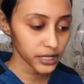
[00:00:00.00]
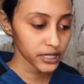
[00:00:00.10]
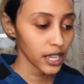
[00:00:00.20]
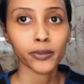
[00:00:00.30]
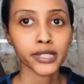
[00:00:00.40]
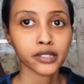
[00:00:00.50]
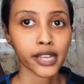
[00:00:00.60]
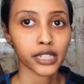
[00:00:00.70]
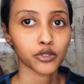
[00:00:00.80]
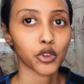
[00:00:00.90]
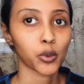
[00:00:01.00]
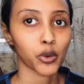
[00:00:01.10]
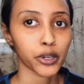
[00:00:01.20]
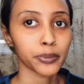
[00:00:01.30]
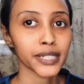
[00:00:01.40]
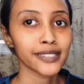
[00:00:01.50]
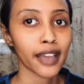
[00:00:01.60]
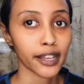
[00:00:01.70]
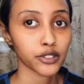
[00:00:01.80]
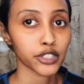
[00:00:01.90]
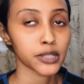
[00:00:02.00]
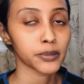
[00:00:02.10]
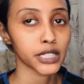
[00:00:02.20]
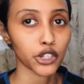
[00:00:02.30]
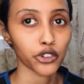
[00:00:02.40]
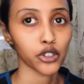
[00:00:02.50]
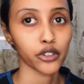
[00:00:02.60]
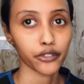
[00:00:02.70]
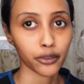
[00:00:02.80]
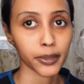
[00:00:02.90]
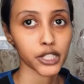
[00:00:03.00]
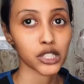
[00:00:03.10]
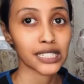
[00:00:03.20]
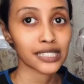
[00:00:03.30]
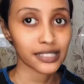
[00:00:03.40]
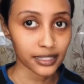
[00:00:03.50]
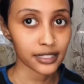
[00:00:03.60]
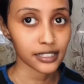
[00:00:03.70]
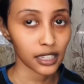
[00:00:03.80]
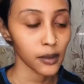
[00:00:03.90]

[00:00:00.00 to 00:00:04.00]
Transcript: WMIS stands for Workplace Hazardous Material Information System.